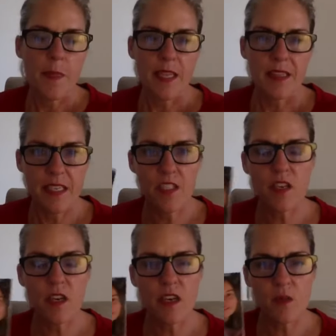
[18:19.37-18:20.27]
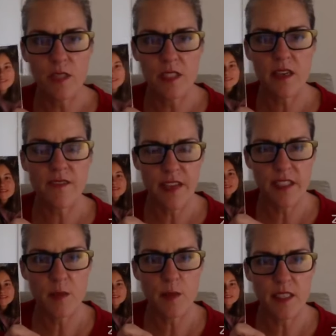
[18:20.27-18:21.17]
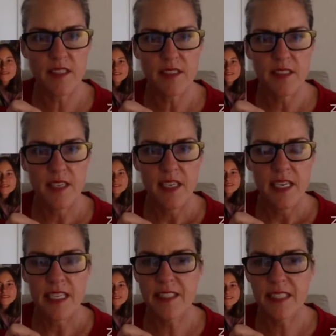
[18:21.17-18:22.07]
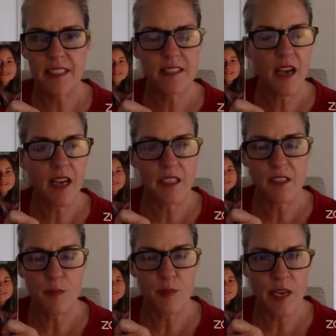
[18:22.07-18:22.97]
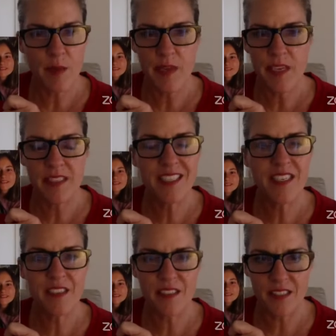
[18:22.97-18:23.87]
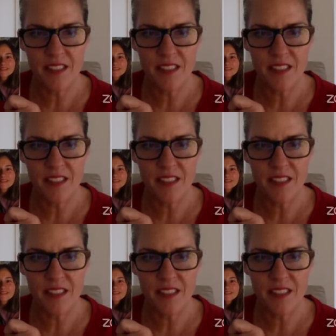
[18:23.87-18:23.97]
This card was on Facebook. It did not bring me to tears